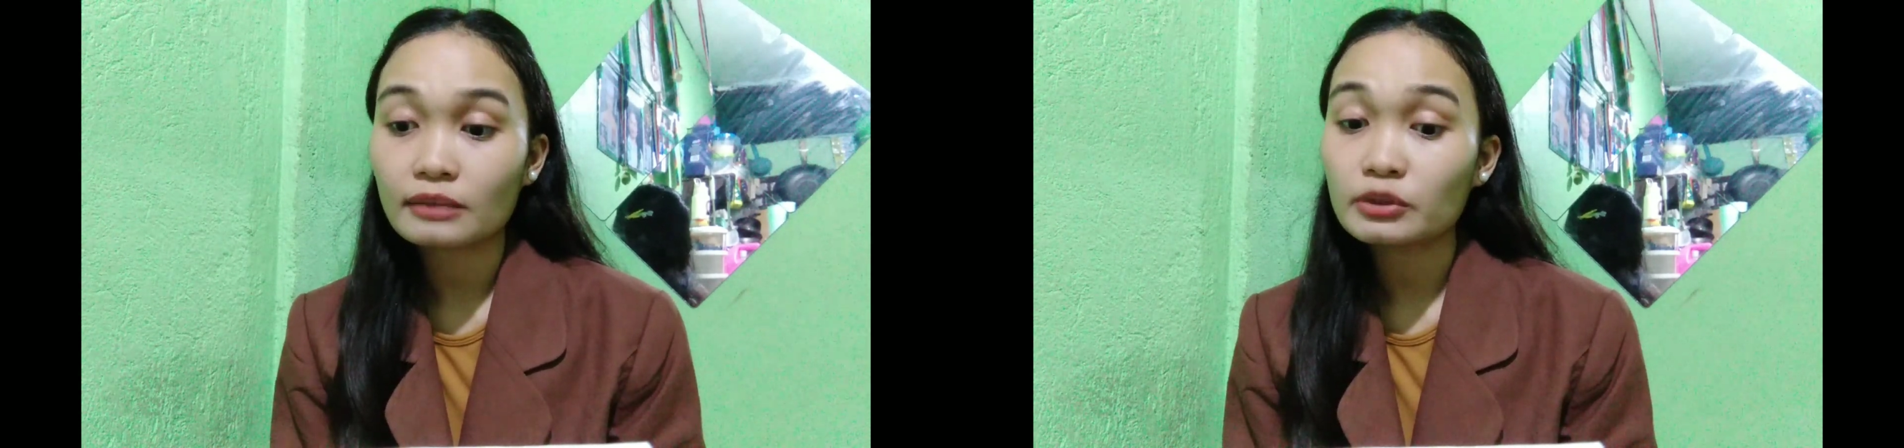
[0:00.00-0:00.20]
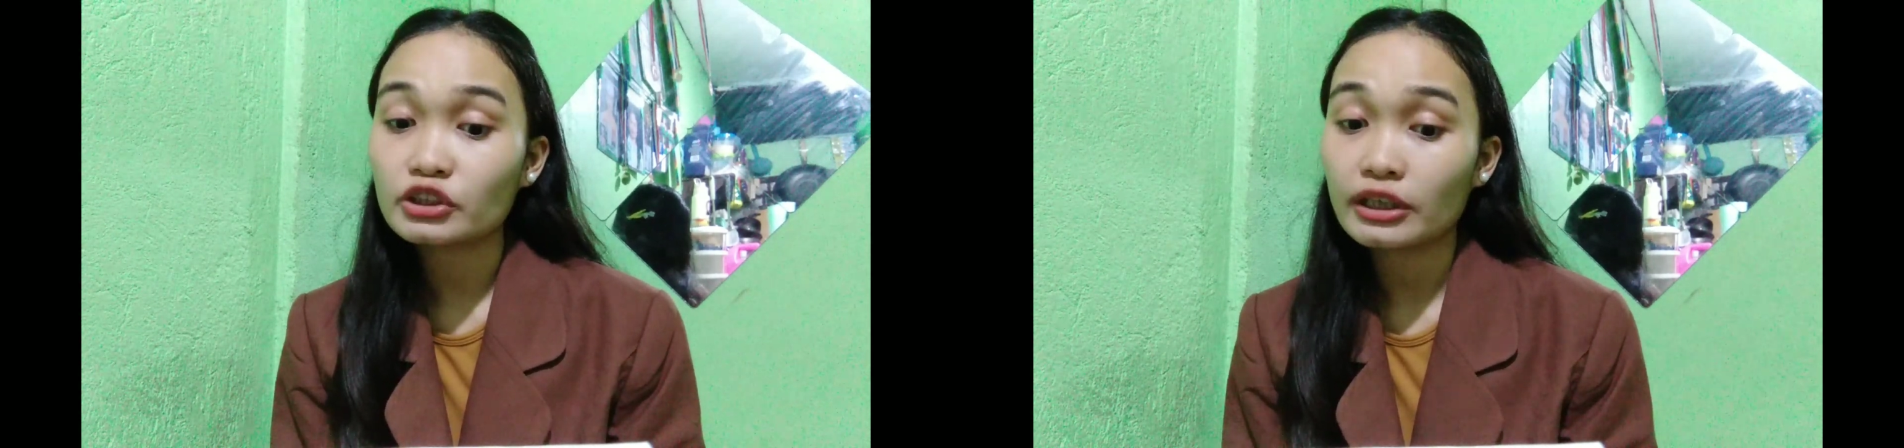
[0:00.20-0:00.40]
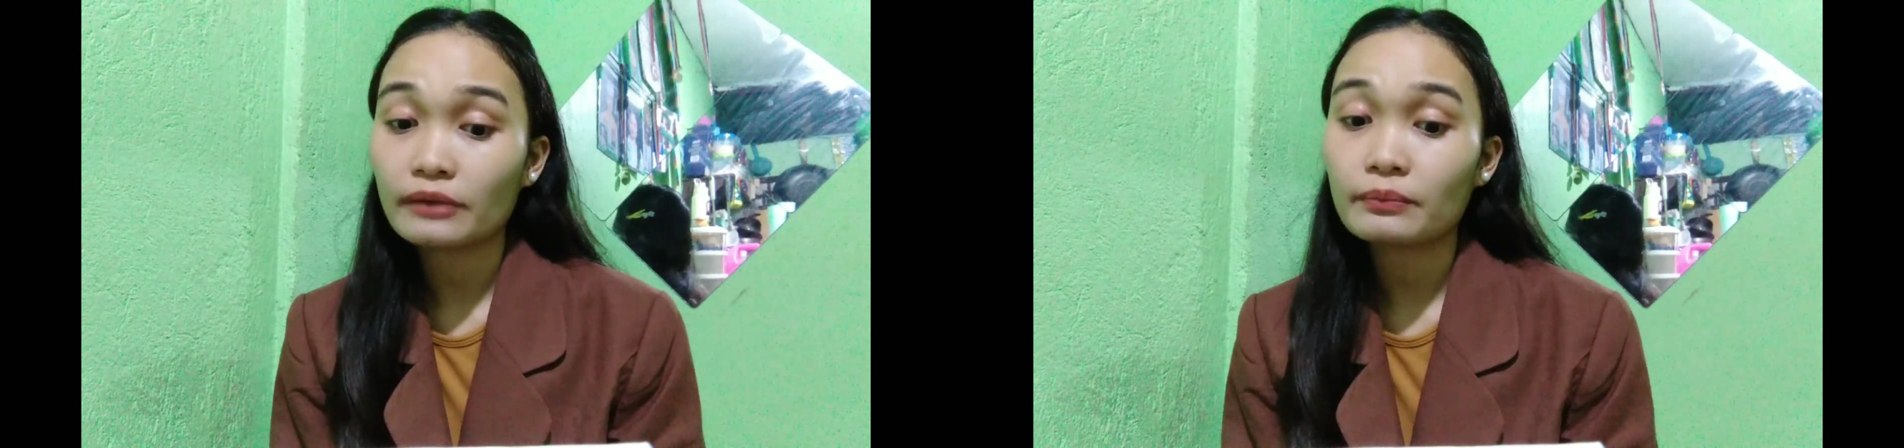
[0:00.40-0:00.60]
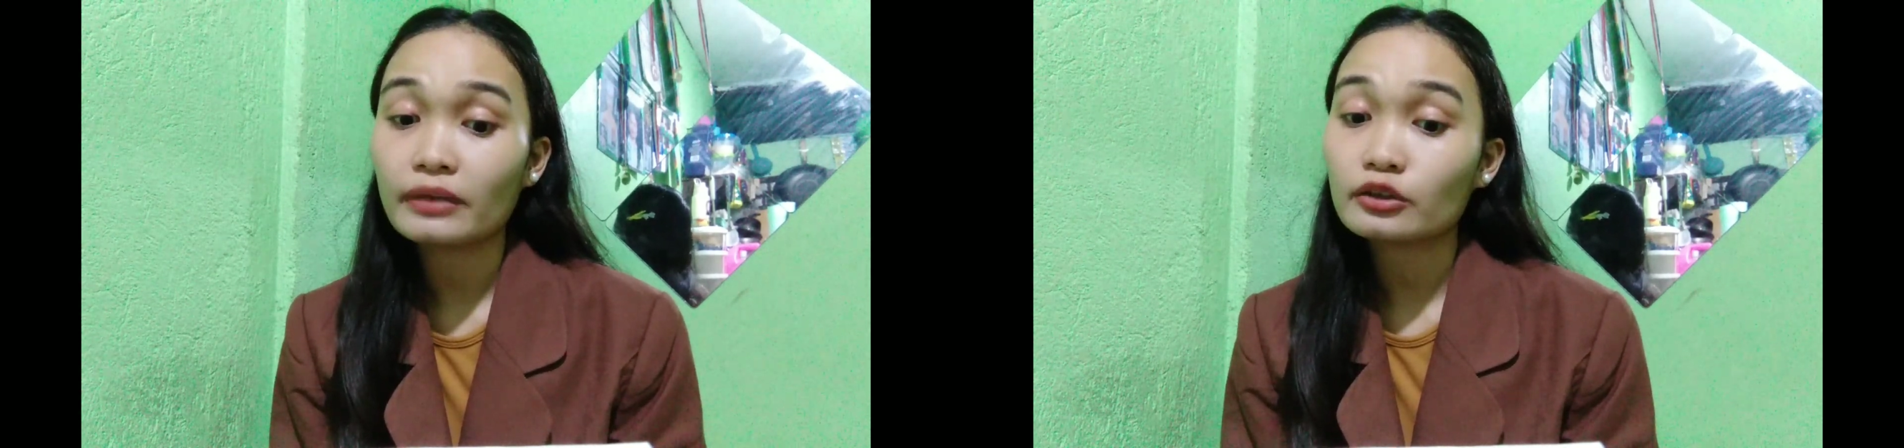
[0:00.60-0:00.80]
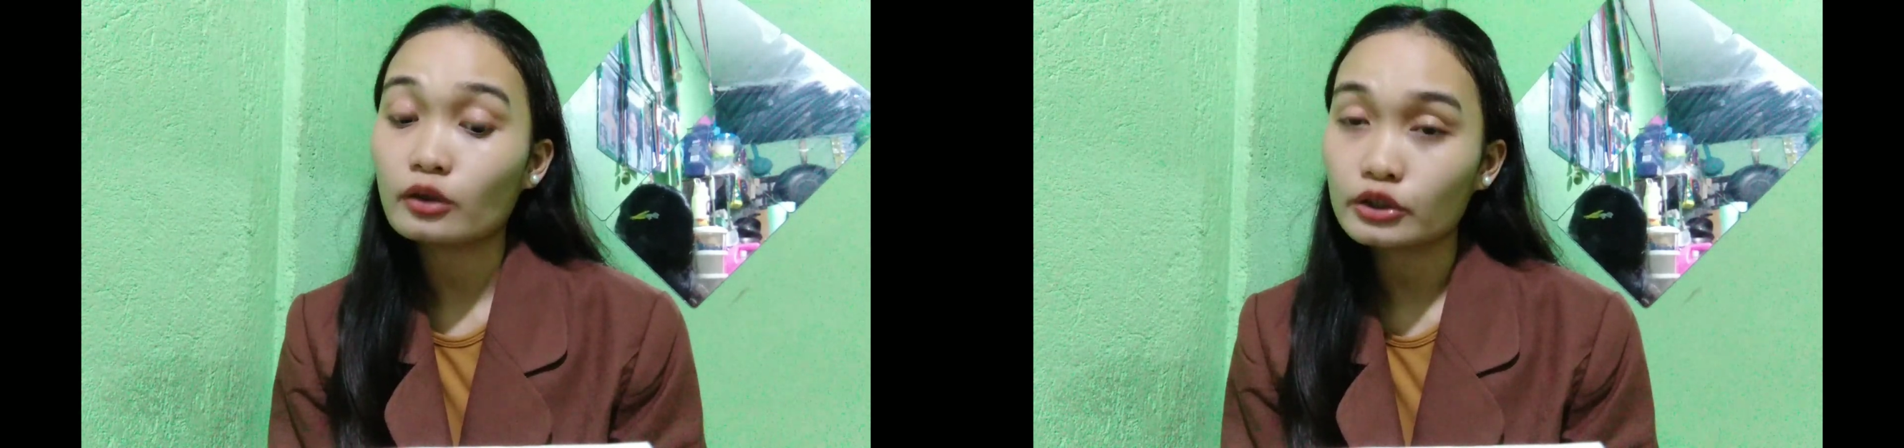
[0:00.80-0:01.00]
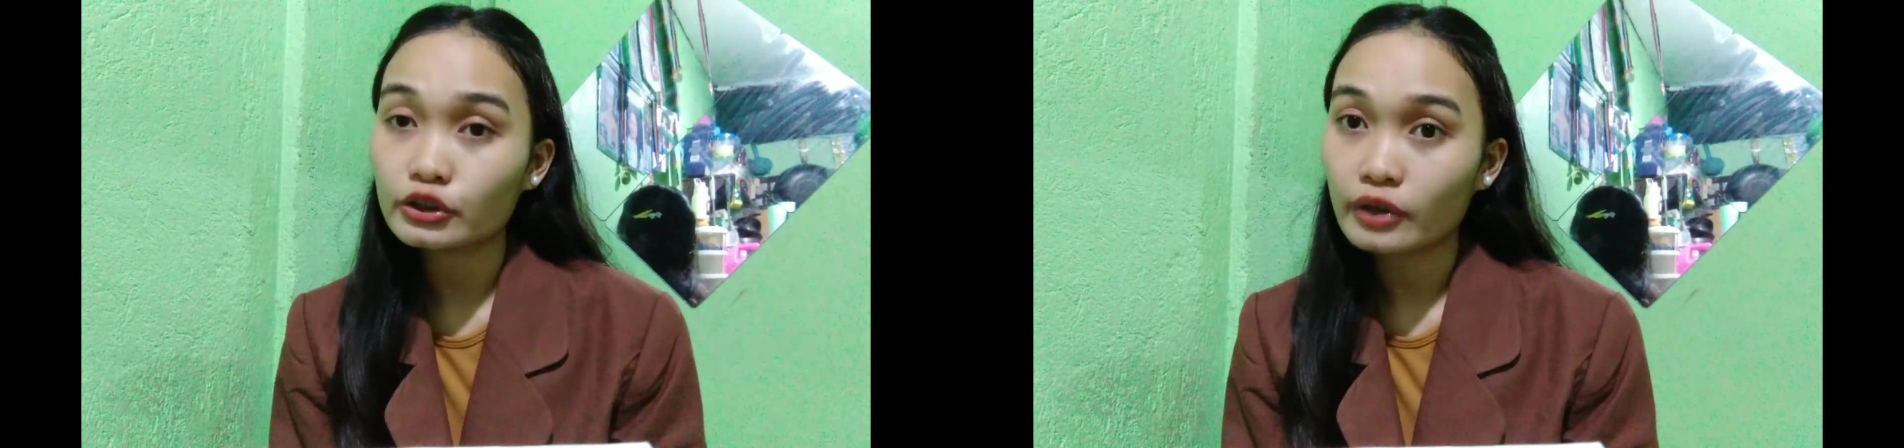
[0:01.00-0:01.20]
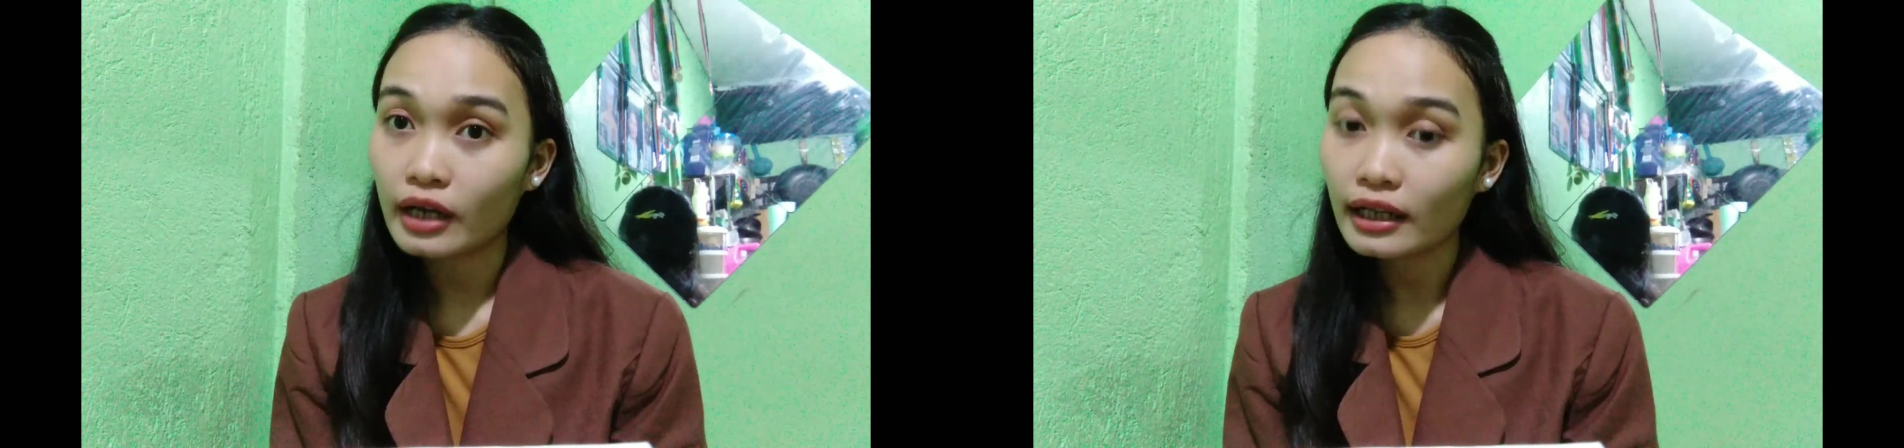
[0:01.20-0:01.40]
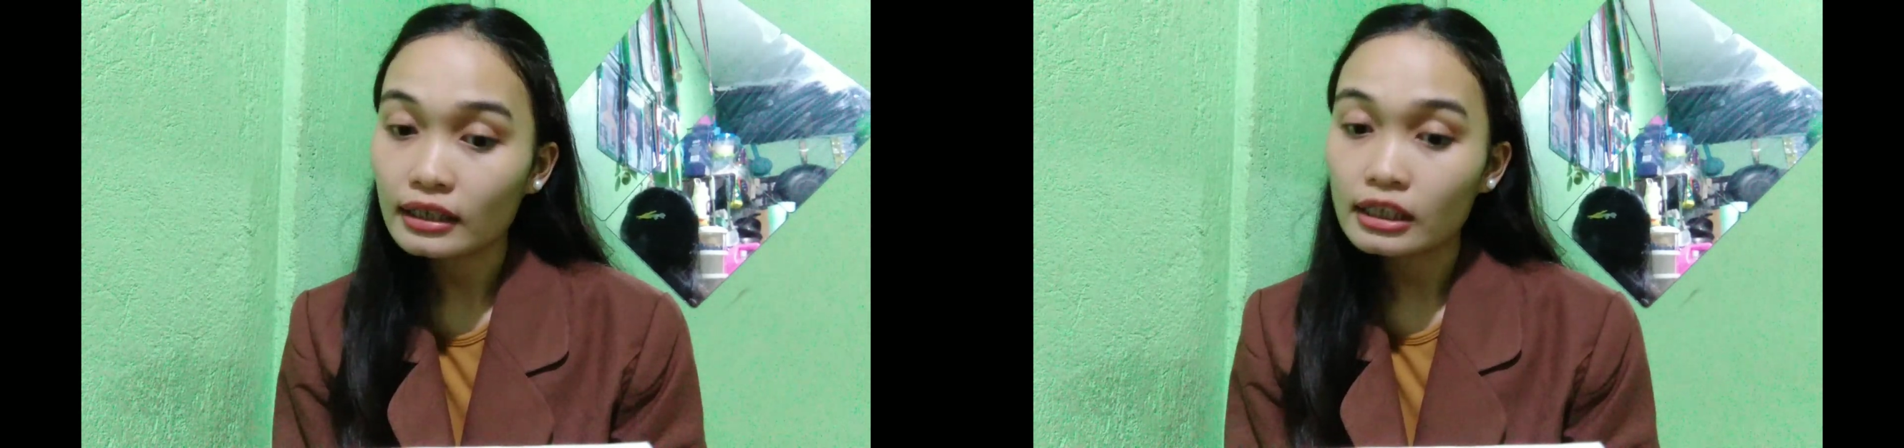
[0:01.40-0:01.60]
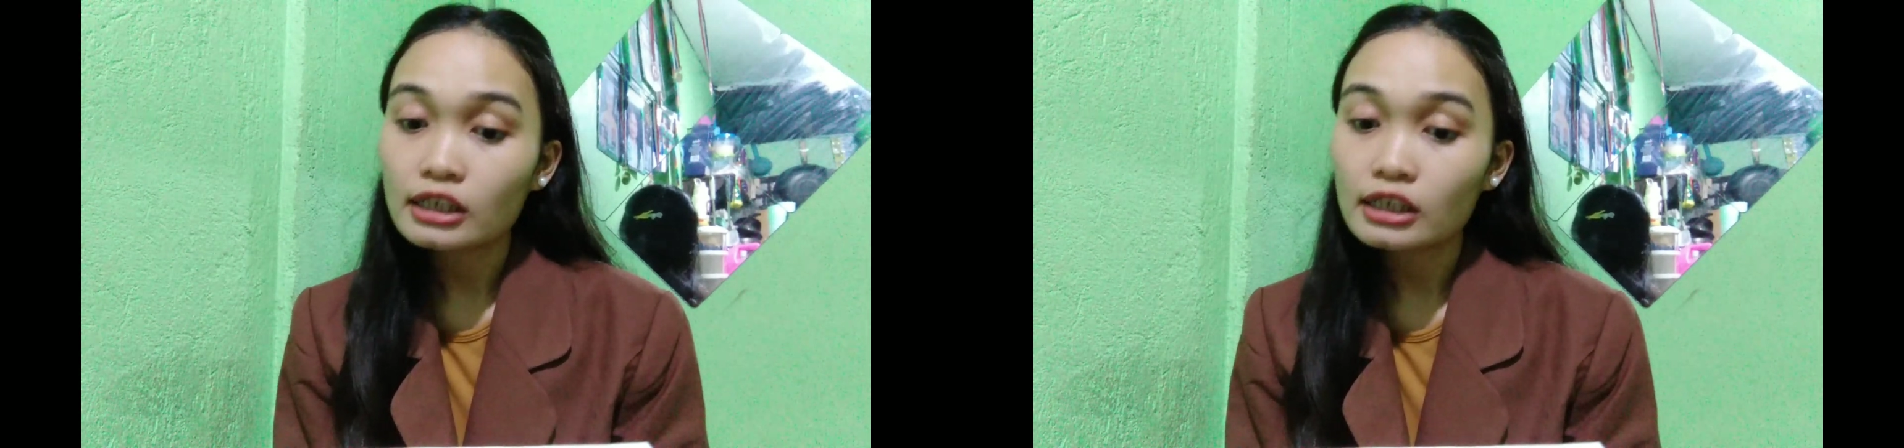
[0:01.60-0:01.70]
can be shaped by cultural,